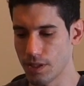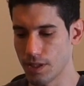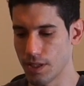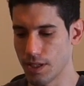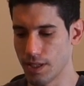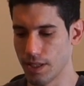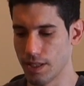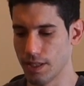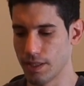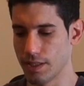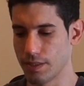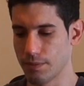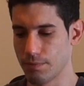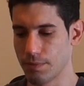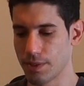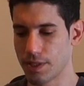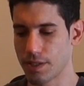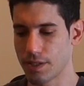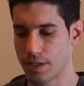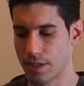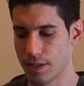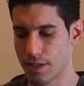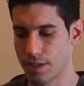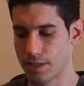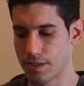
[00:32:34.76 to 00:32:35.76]
And
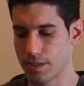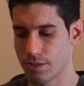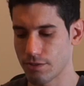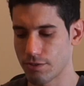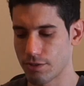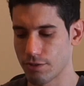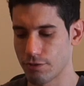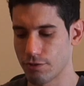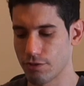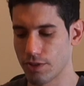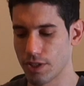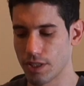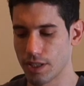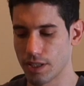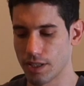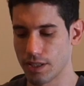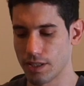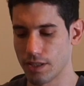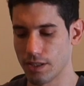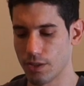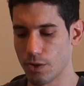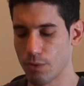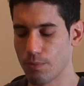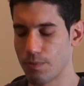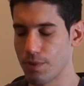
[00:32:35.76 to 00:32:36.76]
because of the
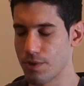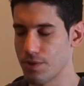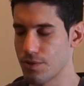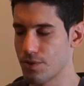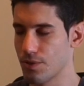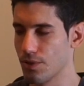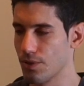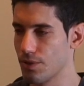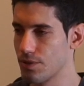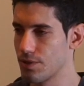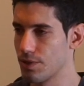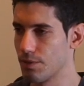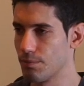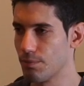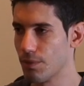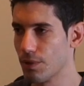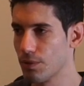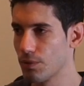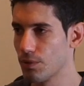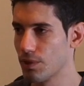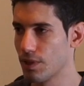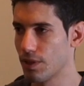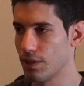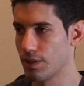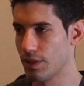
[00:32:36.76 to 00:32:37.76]
very open source and
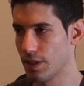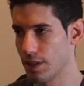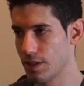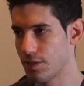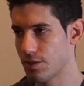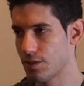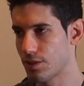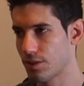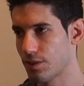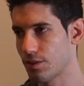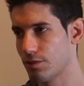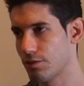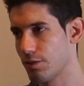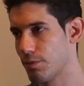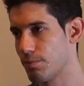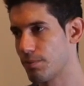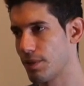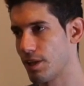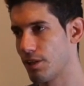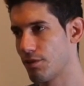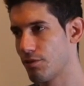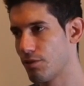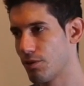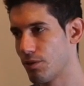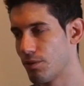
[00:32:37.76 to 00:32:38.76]
modular nature of the
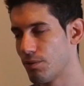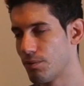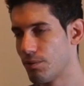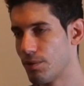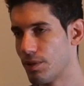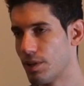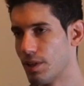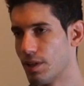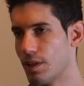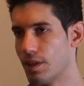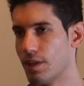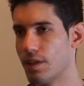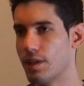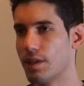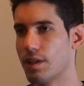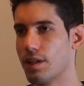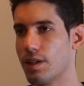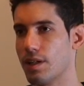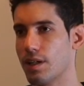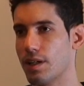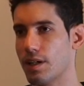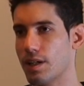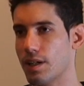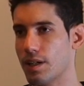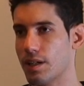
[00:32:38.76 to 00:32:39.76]
platform,
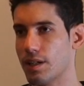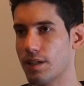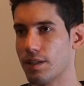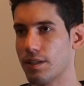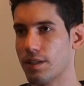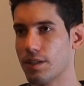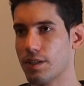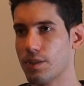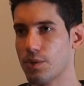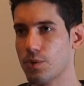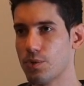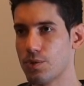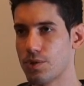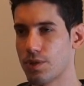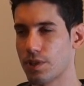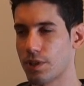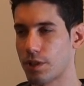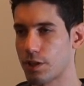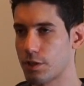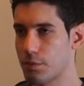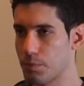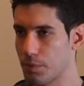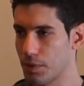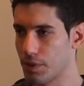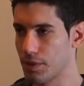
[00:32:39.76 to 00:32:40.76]
uh, the user
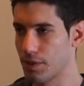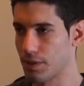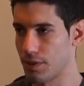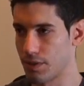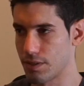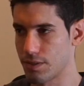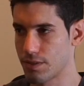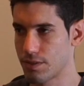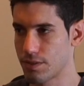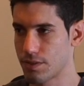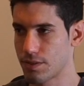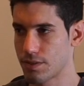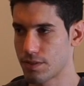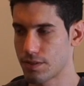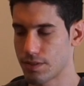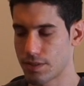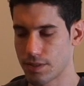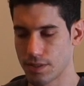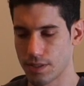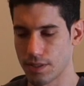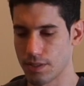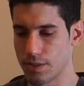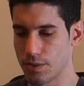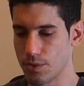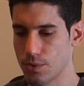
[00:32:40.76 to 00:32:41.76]
experience
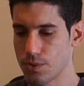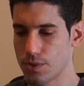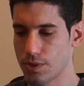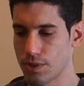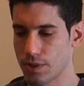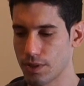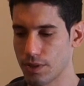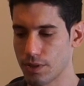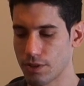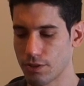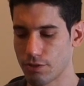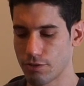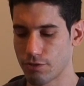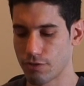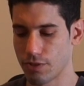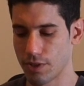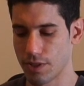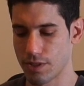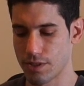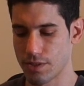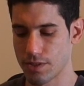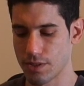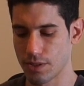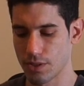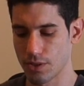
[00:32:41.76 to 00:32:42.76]
and user
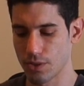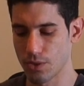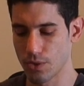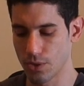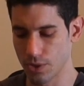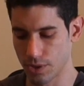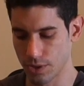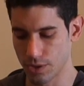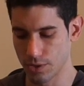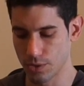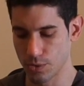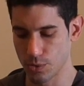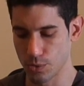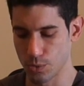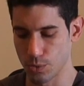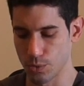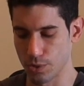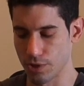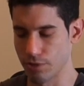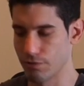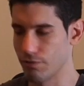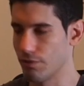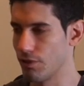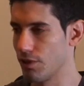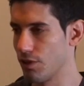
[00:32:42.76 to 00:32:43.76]
interface are going to
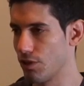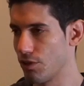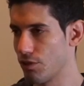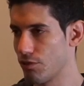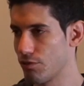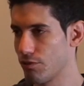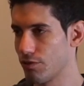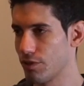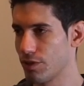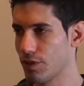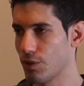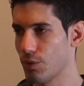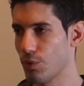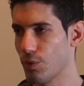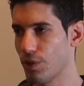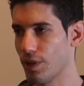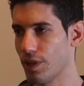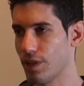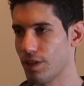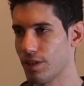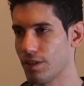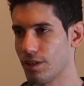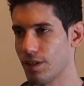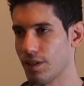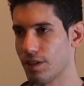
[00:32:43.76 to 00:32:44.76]
evolve in a
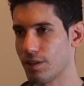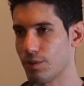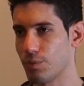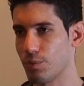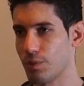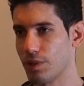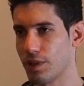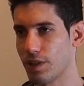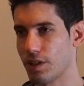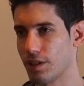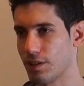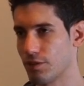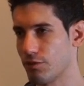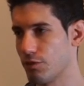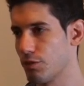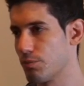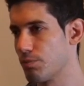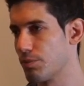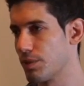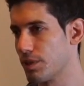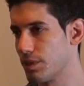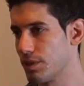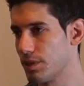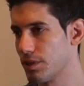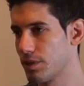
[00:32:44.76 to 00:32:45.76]
way that we can't even
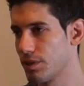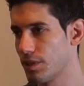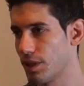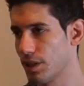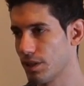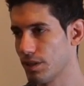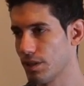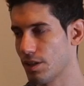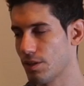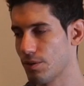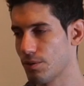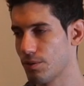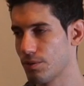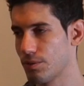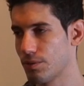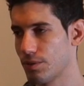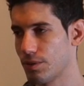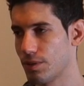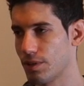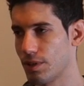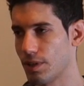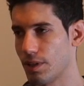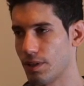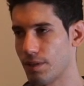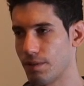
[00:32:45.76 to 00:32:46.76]
predict right now.
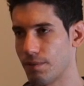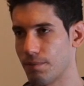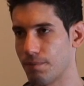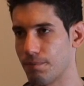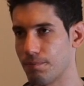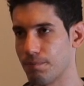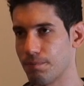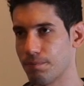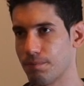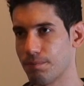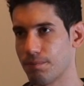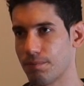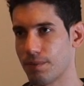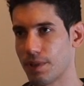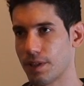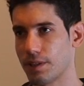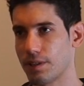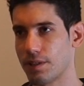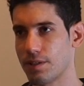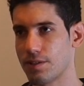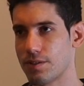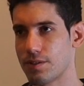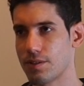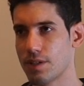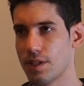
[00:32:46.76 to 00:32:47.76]
Um, like
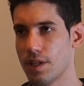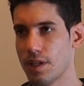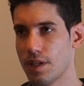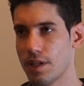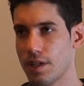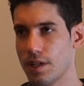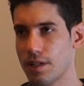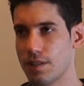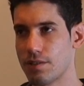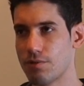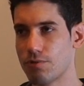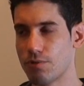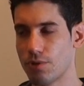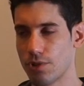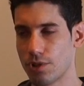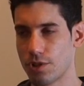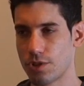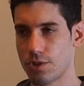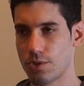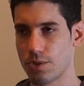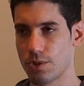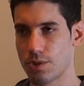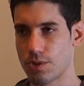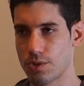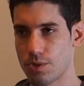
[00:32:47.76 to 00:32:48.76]
it's it's
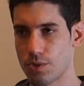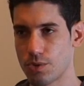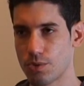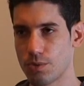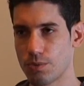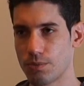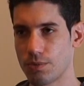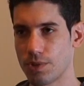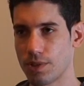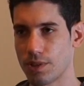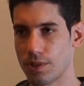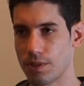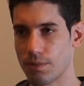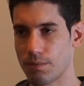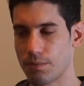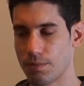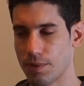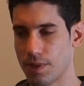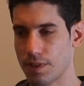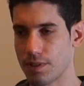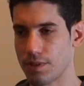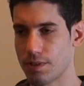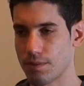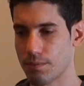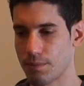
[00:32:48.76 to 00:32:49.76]
foolish to assume that the
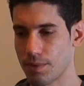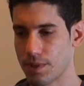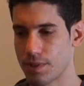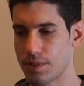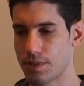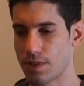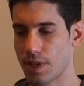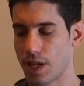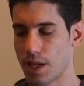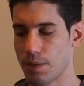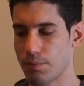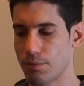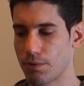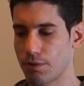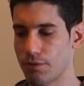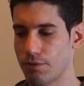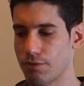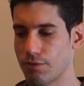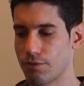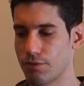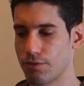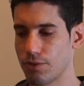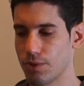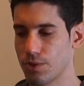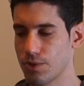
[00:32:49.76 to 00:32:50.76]
best best type
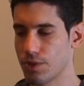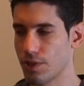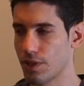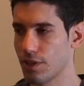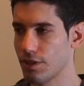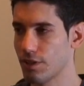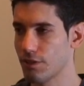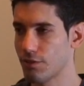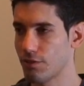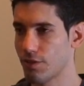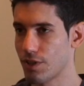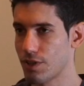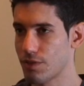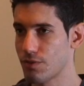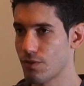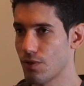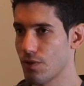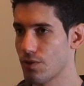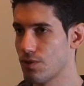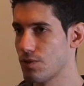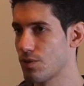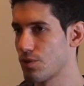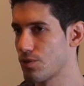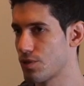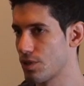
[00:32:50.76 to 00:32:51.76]
of user interface
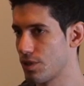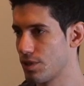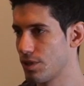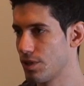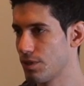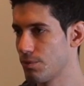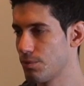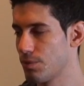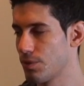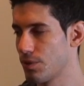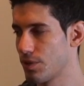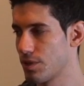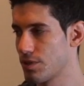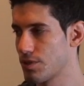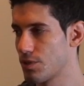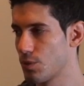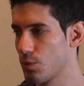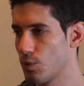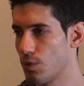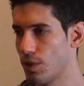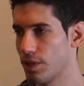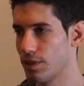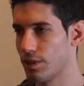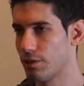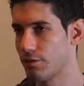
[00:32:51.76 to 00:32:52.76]
for a social network is the
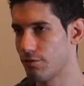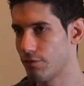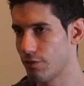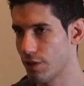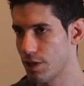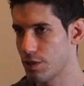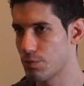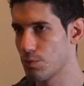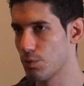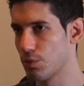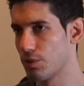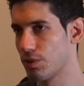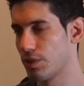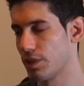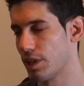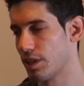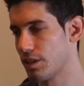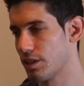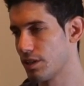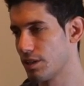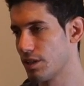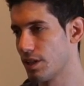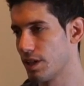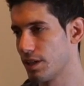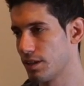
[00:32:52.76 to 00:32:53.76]
one that Facebook
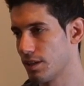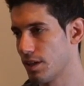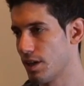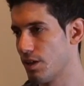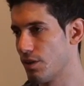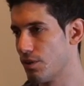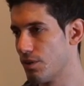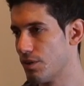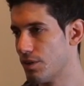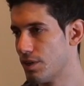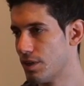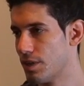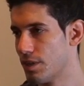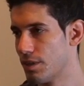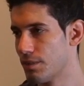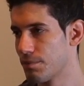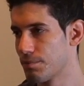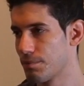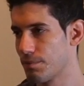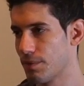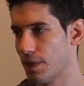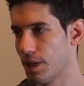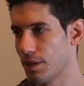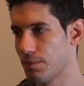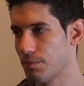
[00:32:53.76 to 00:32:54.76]
created right now,
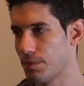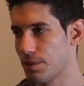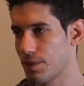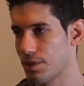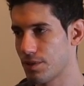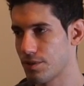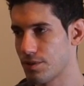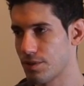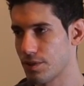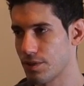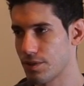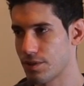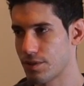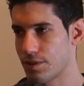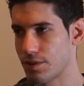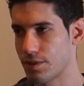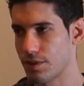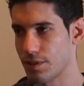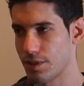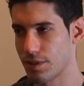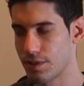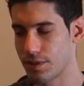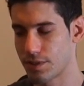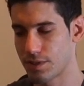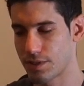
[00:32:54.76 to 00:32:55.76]
right? Because
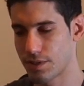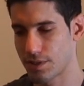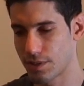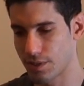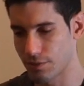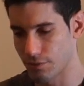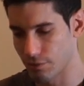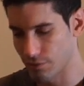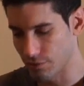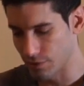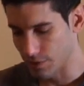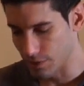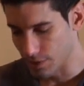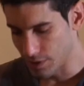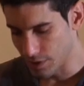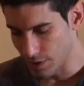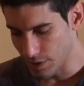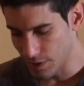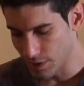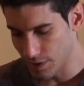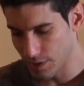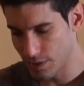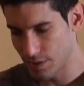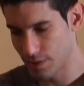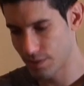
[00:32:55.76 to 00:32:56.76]
it's it's
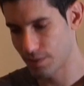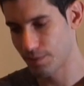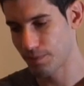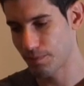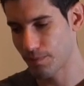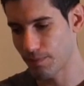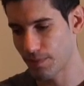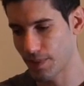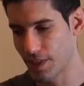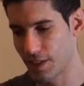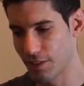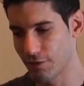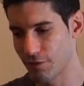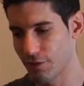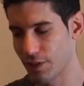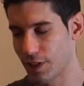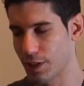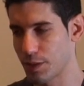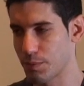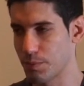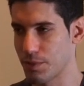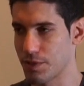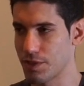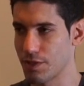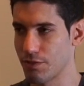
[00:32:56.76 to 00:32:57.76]
geared in a very
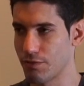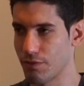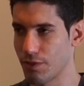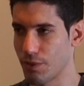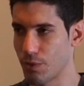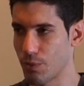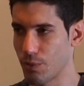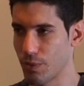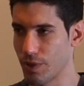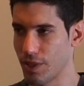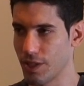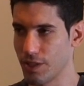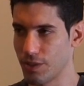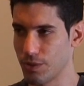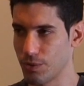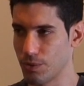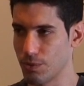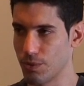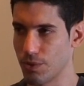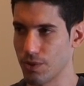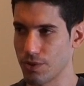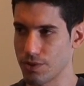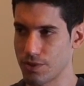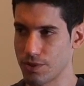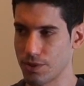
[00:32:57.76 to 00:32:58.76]
specific way
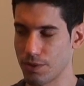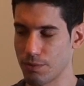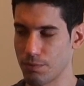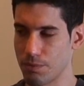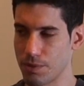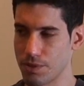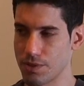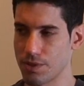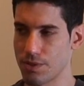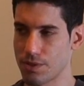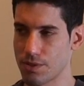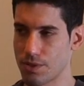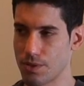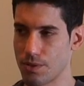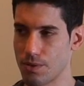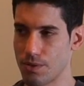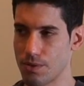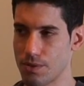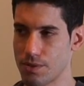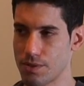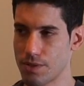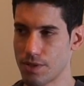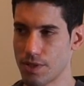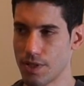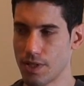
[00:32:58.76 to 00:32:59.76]
towards their business
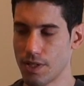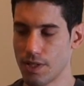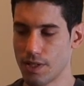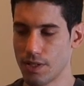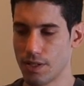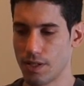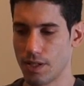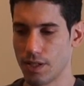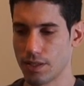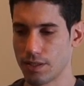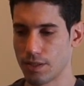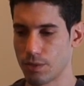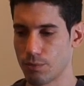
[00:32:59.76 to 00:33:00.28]
goals. Right?